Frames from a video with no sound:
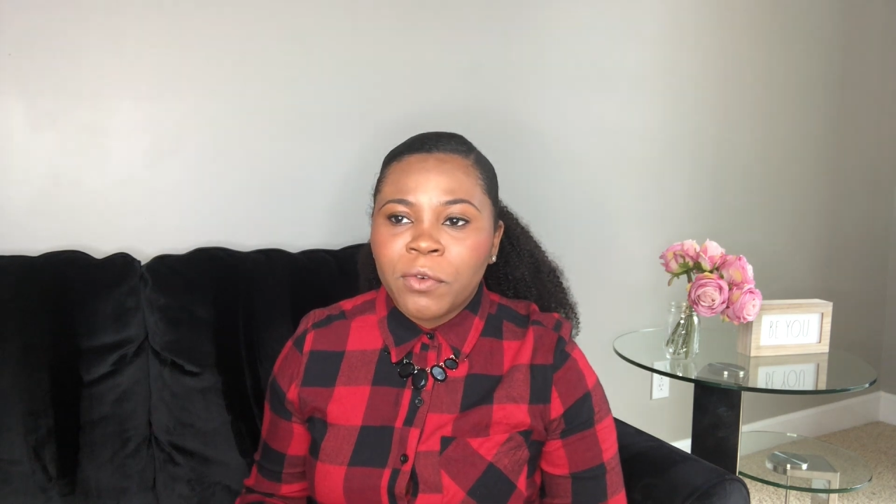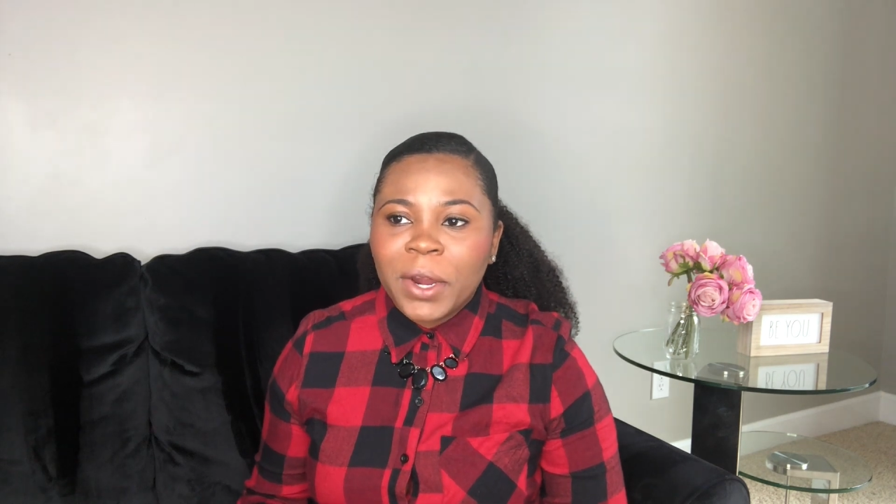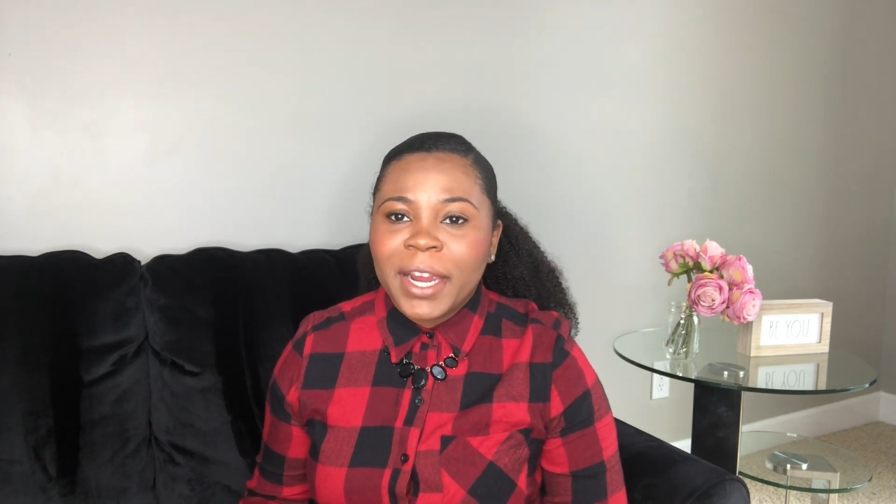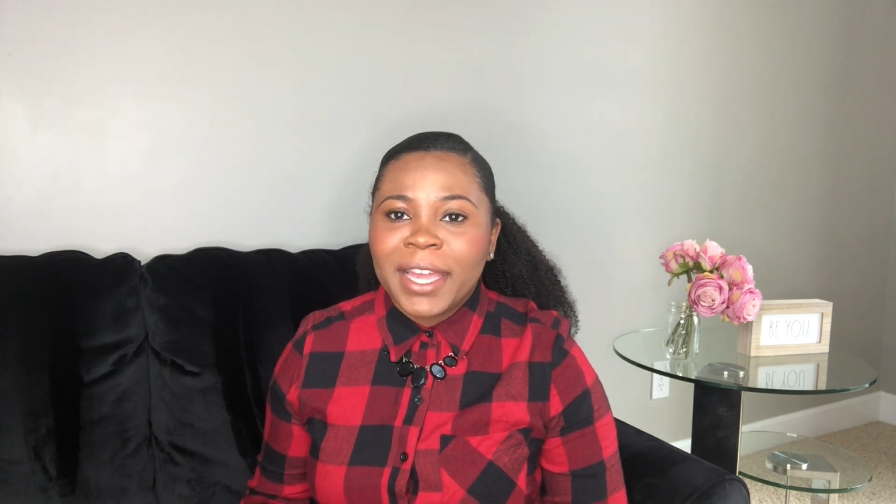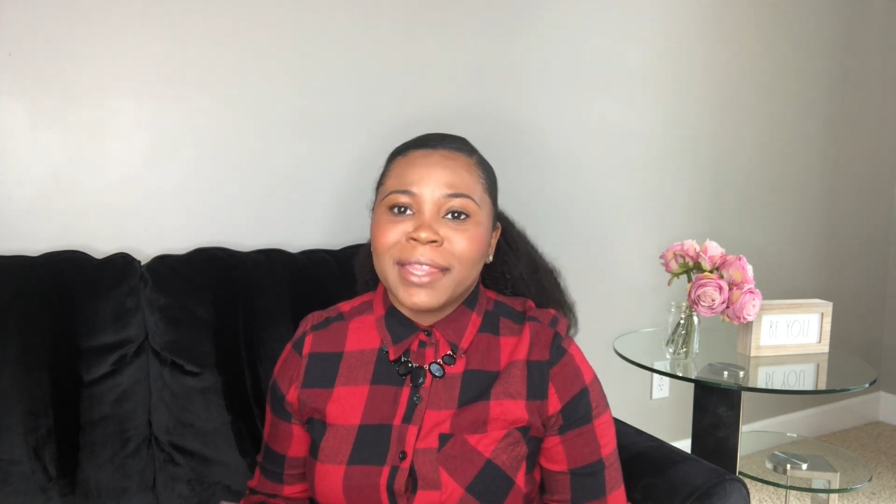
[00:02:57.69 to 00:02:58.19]

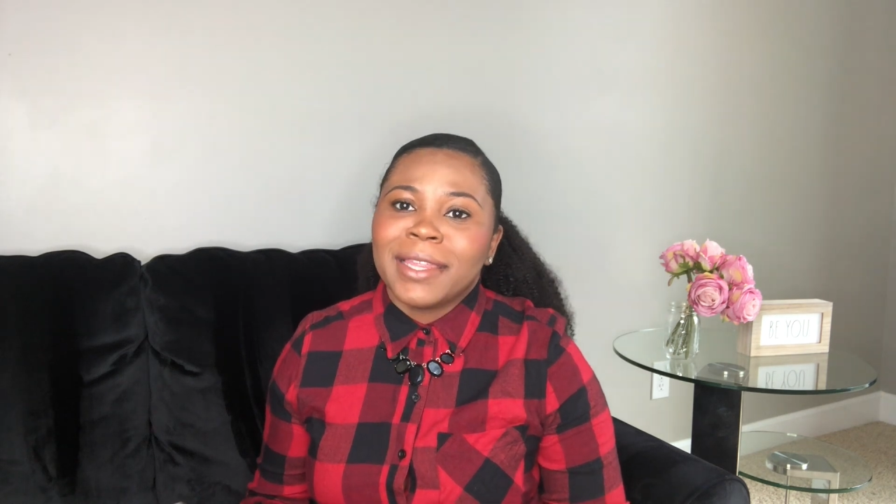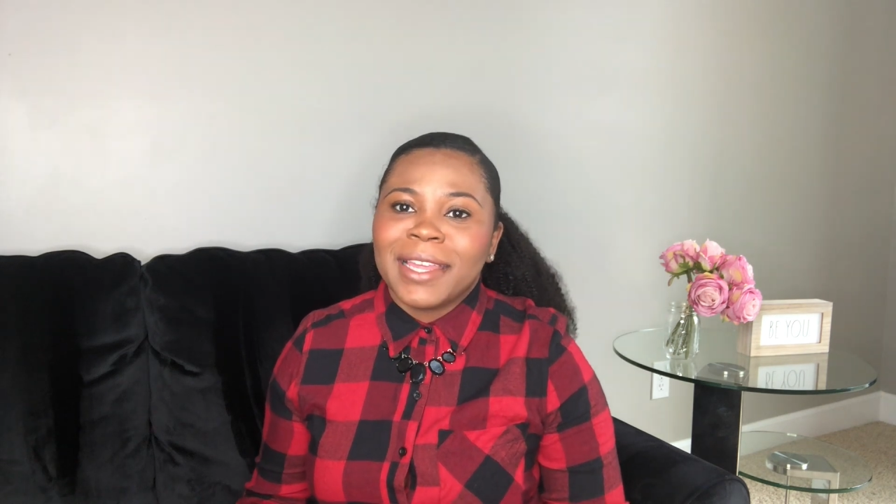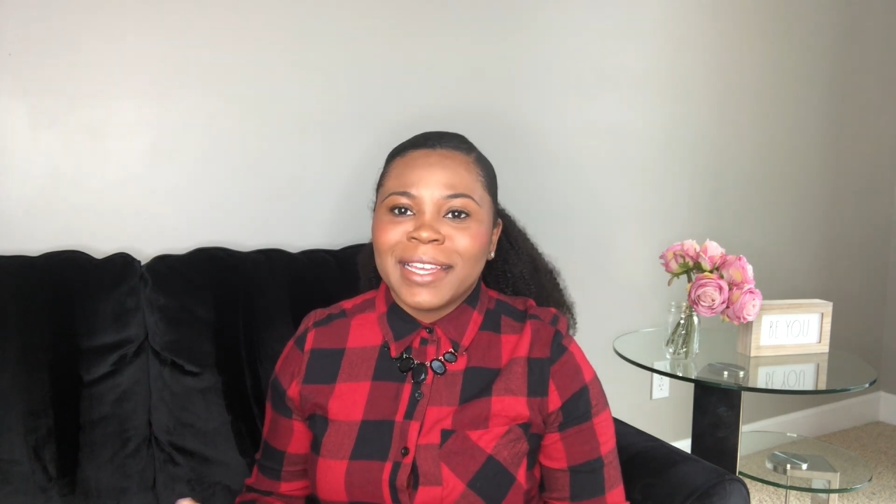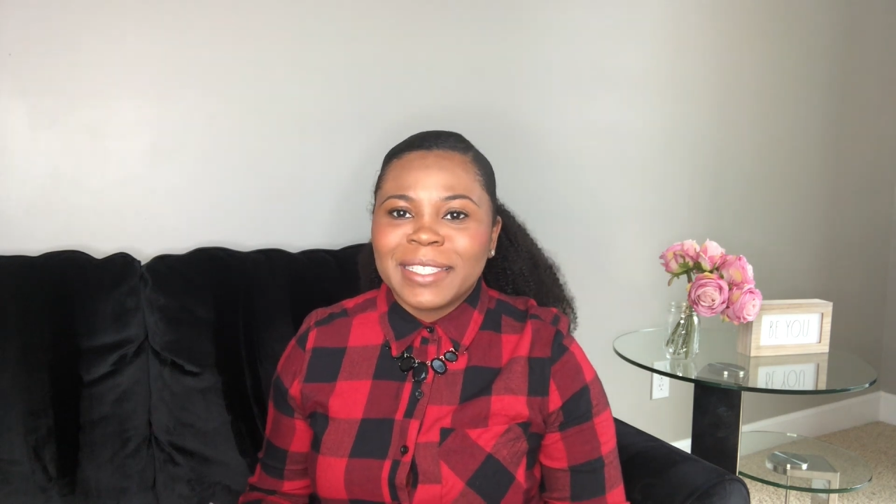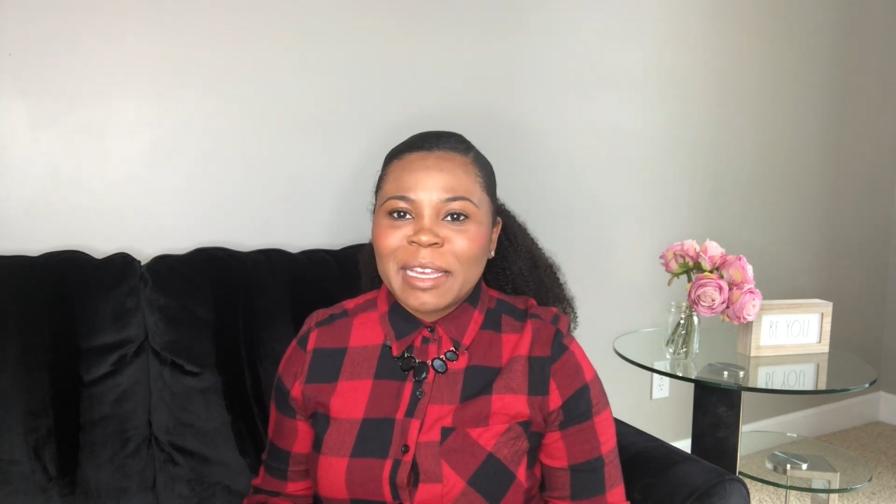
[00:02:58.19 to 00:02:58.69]
for it, and then
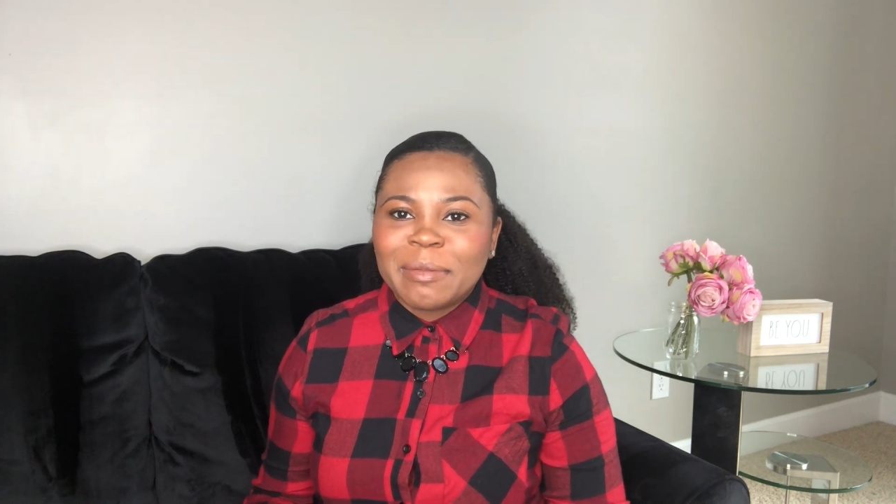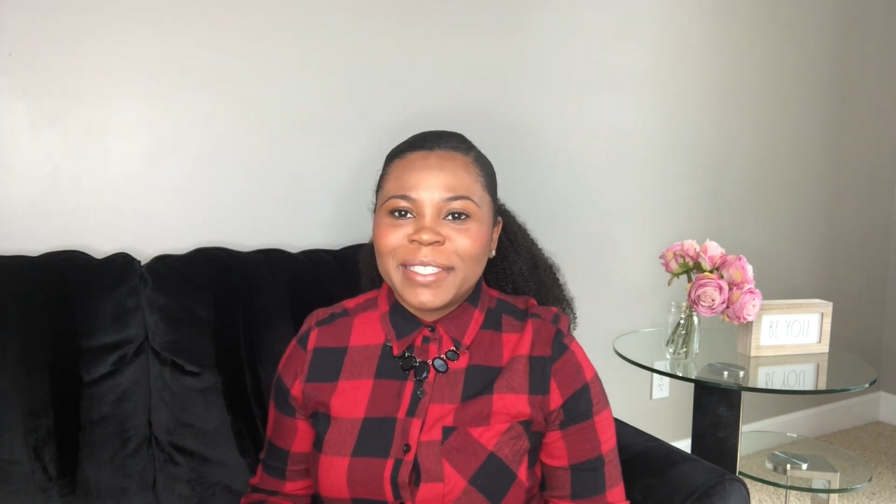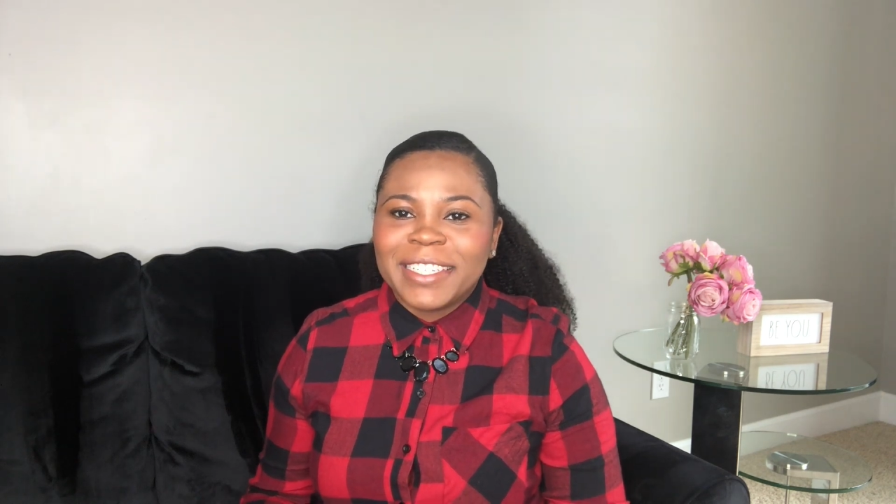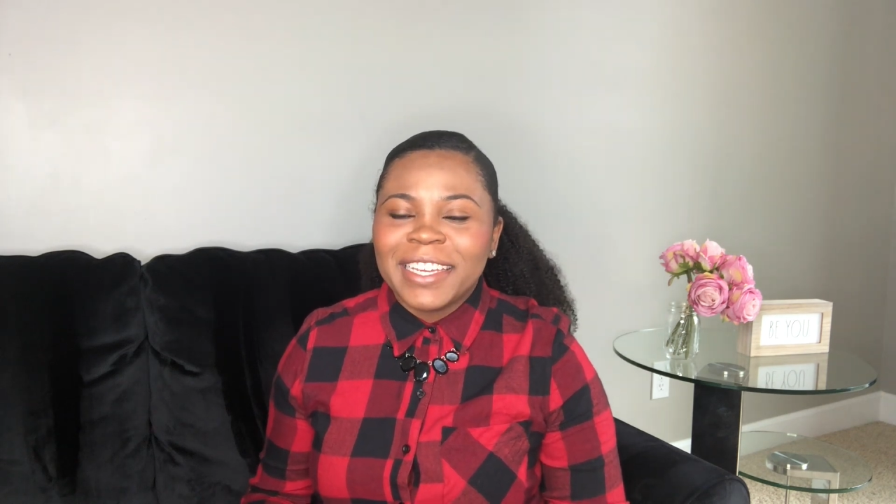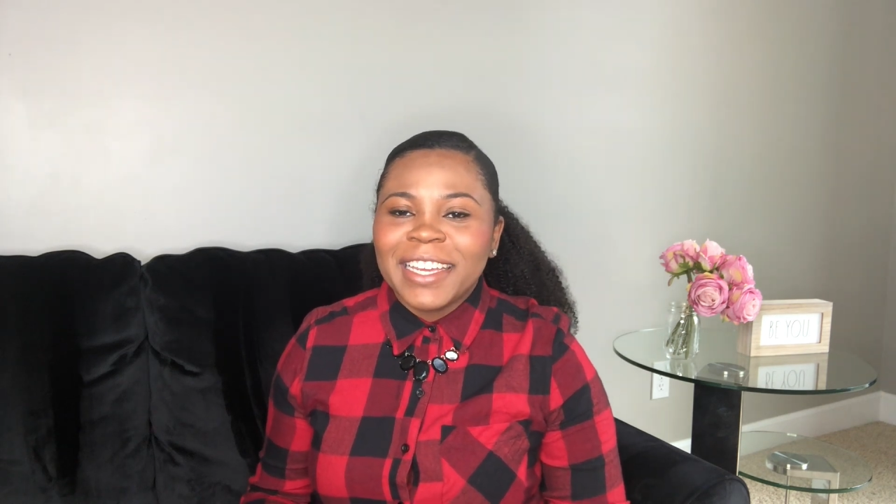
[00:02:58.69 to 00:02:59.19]
they accept
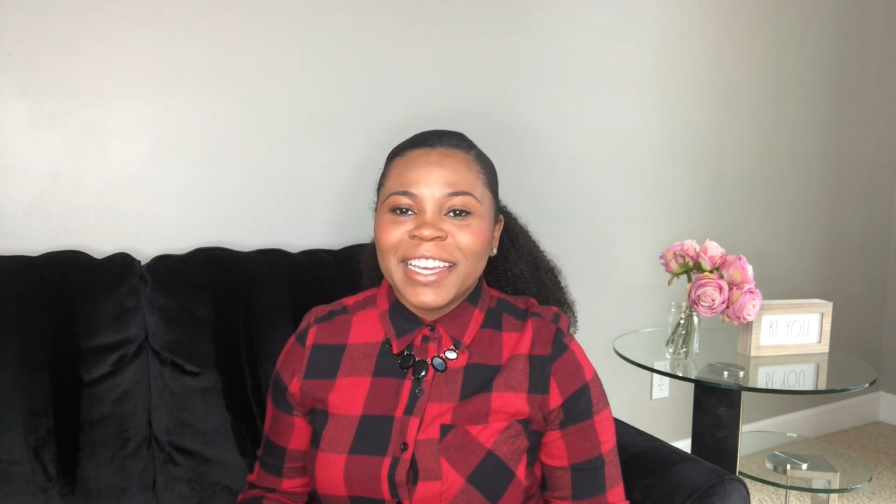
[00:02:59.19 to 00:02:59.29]
it,